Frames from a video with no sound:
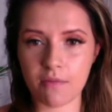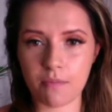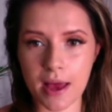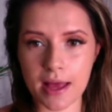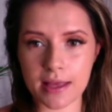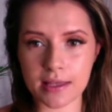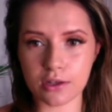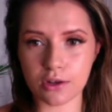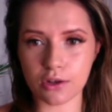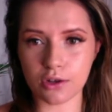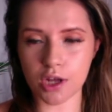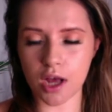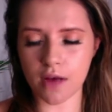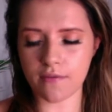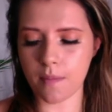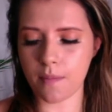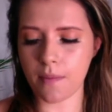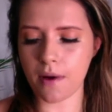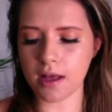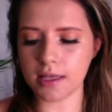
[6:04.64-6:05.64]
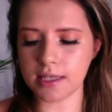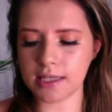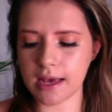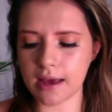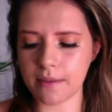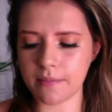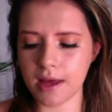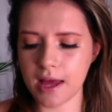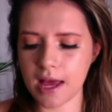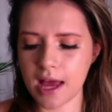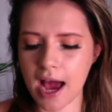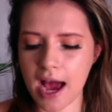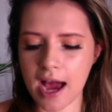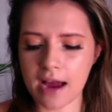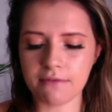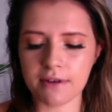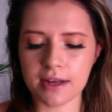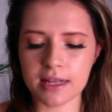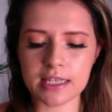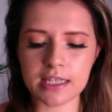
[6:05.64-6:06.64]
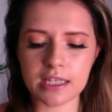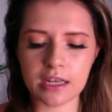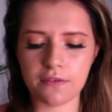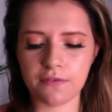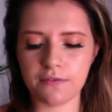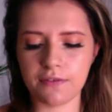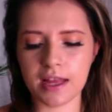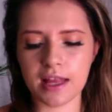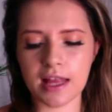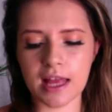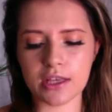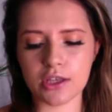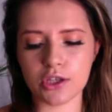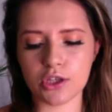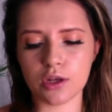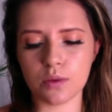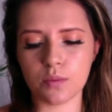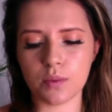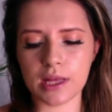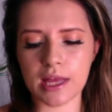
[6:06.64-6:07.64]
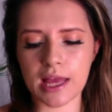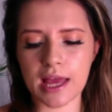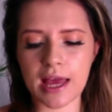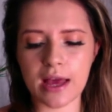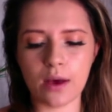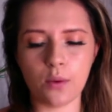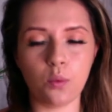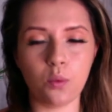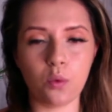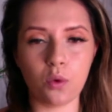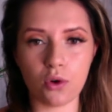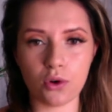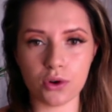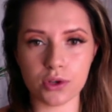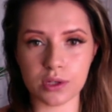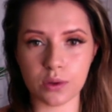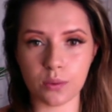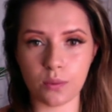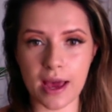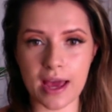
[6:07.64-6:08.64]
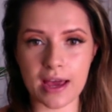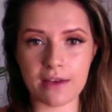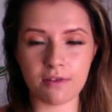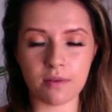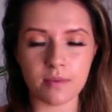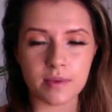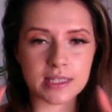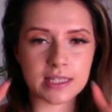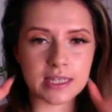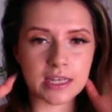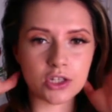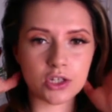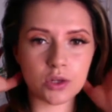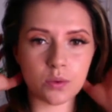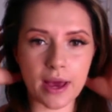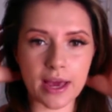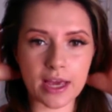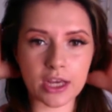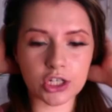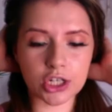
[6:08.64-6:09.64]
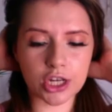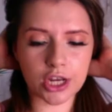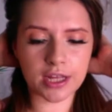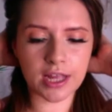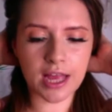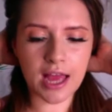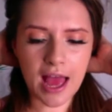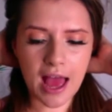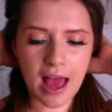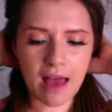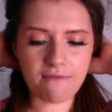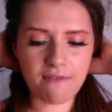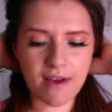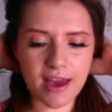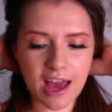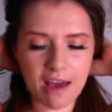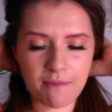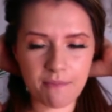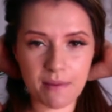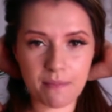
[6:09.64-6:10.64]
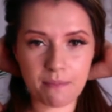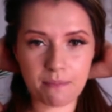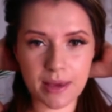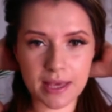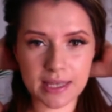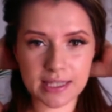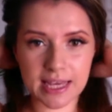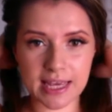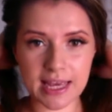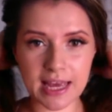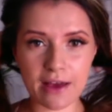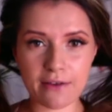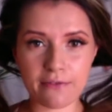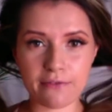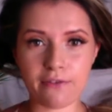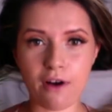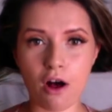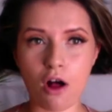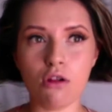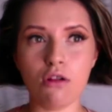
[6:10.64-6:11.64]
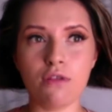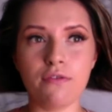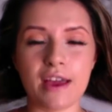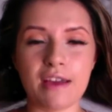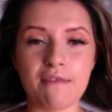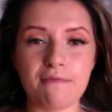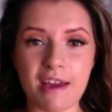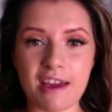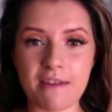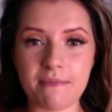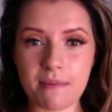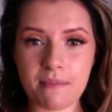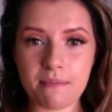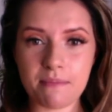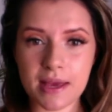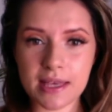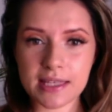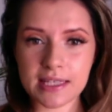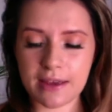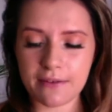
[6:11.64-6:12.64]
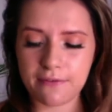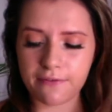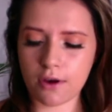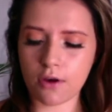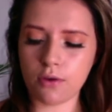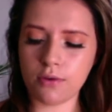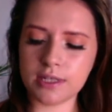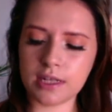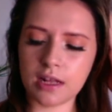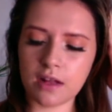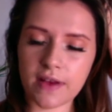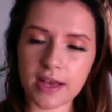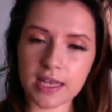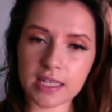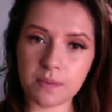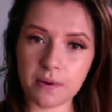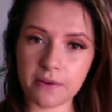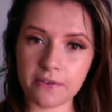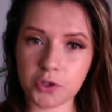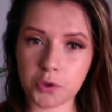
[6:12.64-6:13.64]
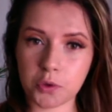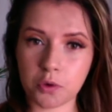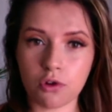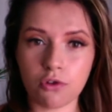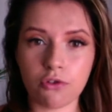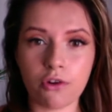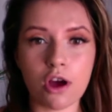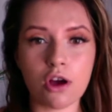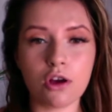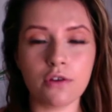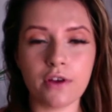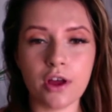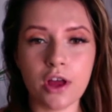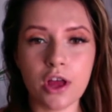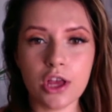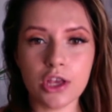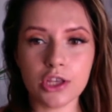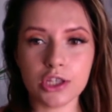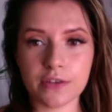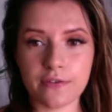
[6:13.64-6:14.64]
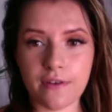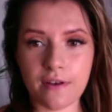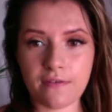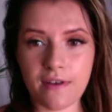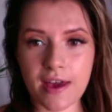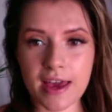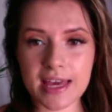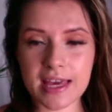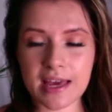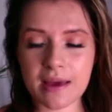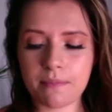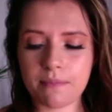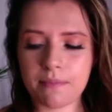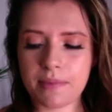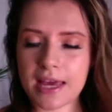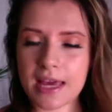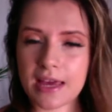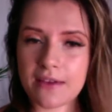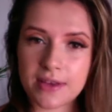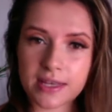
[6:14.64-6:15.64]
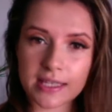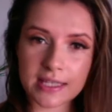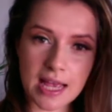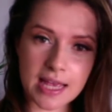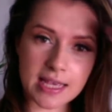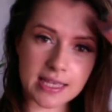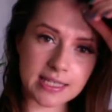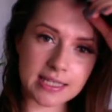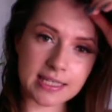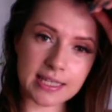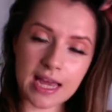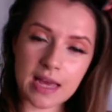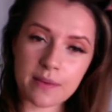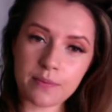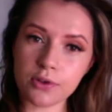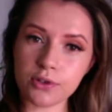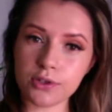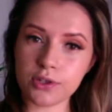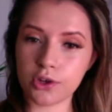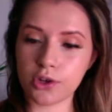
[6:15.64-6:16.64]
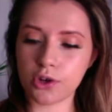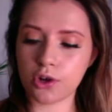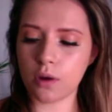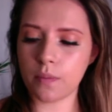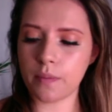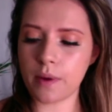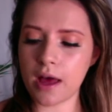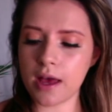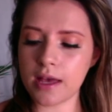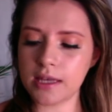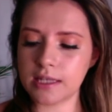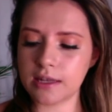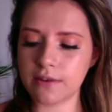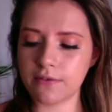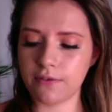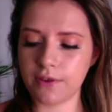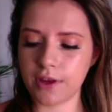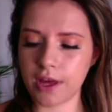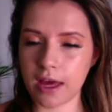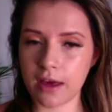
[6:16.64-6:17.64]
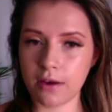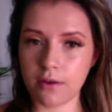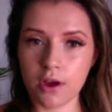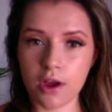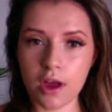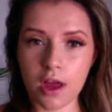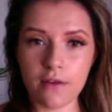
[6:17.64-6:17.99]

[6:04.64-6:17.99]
Pentacles on the bottom, I really do feel like someone here walked away from a situation and they have been busy evolving. They've been busy focusing on their spiritual growth so that they can be this like stable, secure person for you.